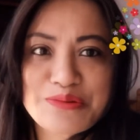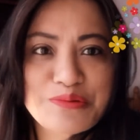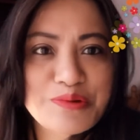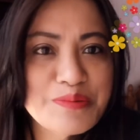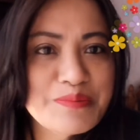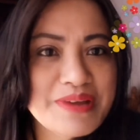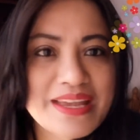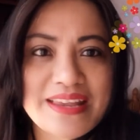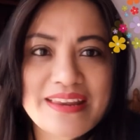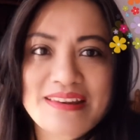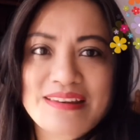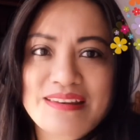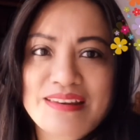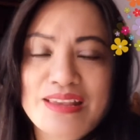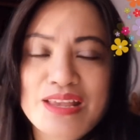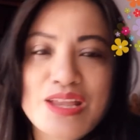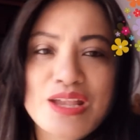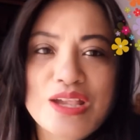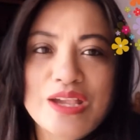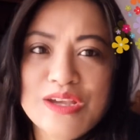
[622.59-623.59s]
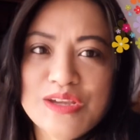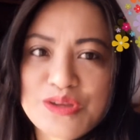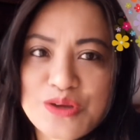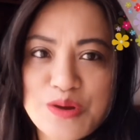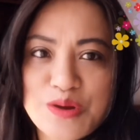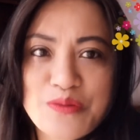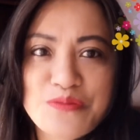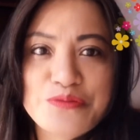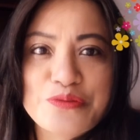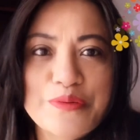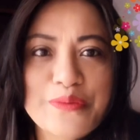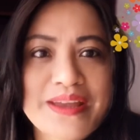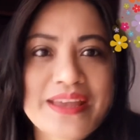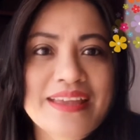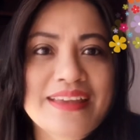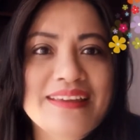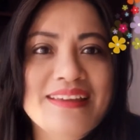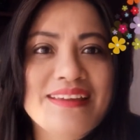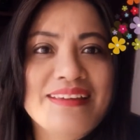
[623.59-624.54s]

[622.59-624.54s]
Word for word: women go for it